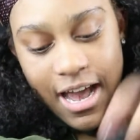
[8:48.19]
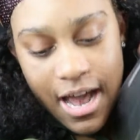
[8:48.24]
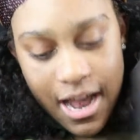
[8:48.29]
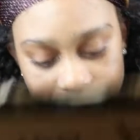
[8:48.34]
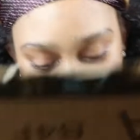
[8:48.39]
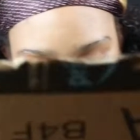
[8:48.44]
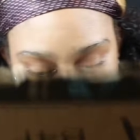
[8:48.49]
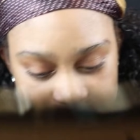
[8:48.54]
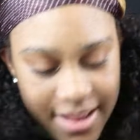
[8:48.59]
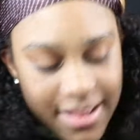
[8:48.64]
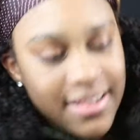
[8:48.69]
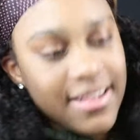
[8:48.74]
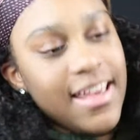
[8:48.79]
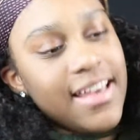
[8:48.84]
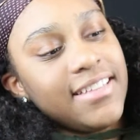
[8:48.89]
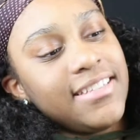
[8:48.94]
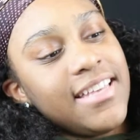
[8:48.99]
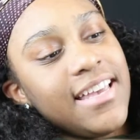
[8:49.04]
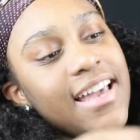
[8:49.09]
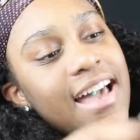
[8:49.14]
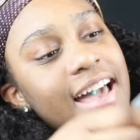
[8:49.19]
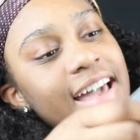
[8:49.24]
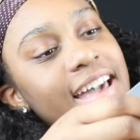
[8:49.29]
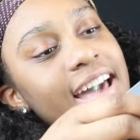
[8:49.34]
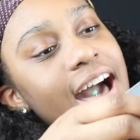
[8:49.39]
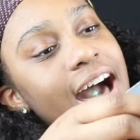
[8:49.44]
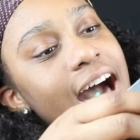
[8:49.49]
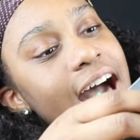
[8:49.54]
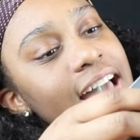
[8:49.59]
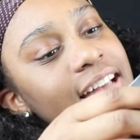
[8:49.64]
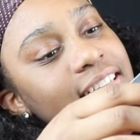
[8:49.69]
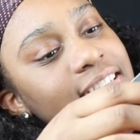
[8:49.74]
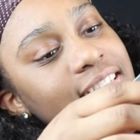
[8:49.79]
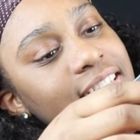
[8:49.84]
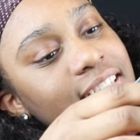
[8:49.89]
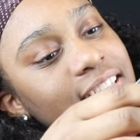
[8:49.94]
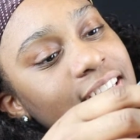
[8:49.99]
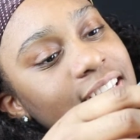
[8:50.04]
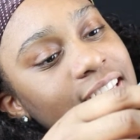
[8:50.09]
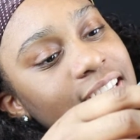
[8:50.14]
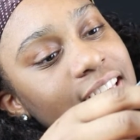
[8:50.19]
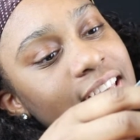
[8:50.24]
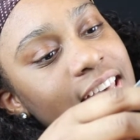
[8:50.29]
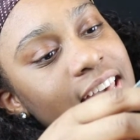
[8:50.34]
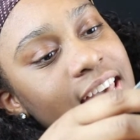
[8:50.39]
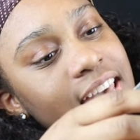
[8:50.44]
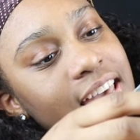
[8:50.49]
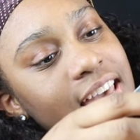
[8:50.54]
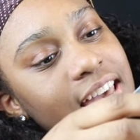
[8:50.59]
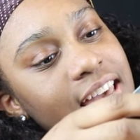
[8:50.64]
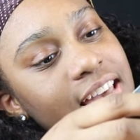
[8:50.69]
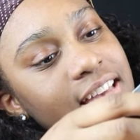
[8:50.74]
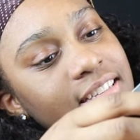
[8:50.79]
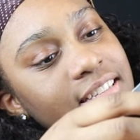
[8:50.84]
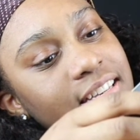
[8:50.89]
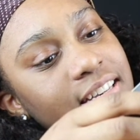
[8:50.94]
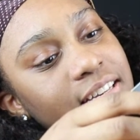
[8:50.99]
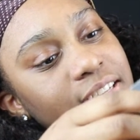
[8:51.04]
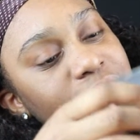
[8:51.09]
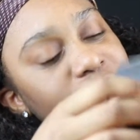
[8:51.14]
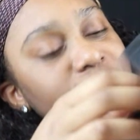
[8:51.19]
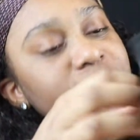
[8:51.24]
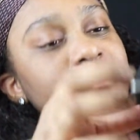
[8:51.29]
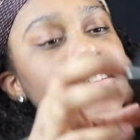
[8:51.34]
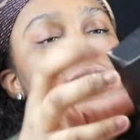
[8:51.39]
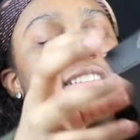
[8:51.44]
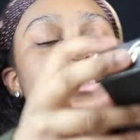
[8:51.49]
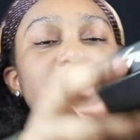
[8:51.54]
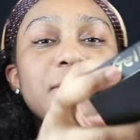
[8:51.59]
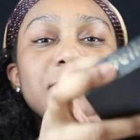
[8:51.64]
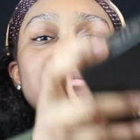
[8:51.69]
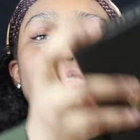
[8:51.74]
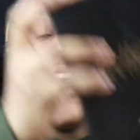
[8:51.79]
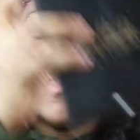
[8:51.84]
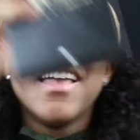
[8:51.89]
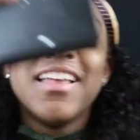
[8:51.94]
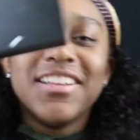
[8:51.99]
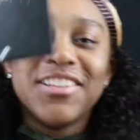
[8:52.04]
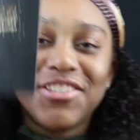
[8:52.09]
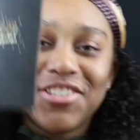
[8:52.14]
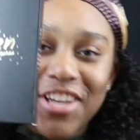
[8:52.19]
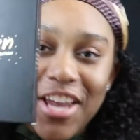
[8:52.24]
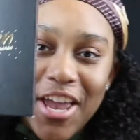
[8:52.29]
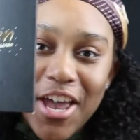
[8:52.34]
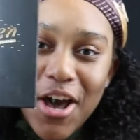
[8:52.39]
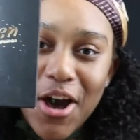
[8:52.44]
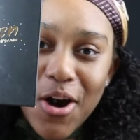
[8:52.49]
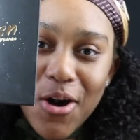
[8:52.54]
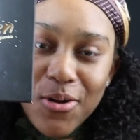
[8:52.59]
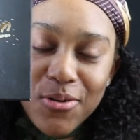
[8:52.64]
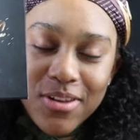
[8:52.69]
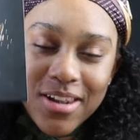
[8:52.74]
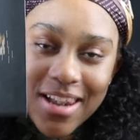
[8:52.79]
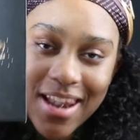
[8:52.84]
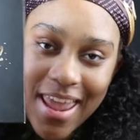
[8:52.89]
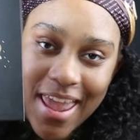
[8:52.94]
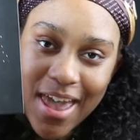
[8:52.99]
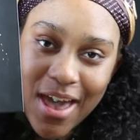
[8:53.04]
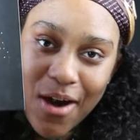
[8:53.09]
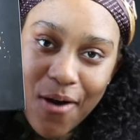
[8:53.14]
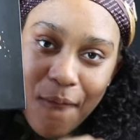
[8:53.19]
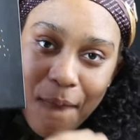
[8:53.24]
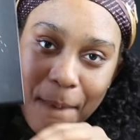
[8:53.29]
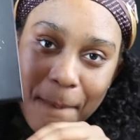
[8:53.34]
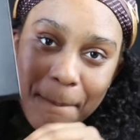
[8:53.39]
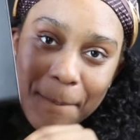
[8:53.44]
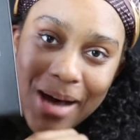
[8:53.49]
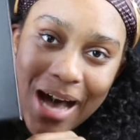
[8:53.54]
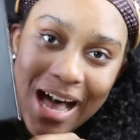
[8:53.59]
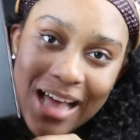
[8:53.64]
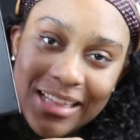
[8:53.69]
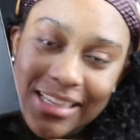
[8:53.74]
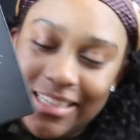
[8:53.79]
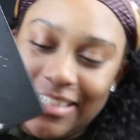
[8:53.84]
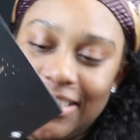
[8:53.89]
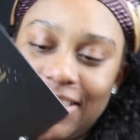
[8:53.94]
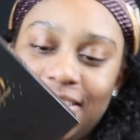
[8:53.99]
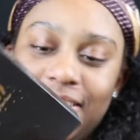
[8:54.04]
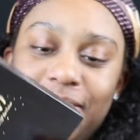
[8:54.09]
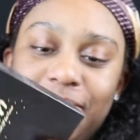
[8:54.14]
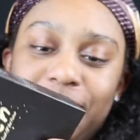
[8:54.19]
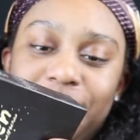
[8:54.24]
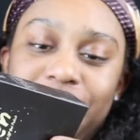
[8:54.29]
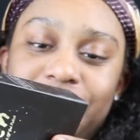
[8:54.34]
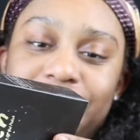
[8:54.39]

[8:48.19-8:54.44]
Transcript: Alright, next thing I got is some gel nail polish.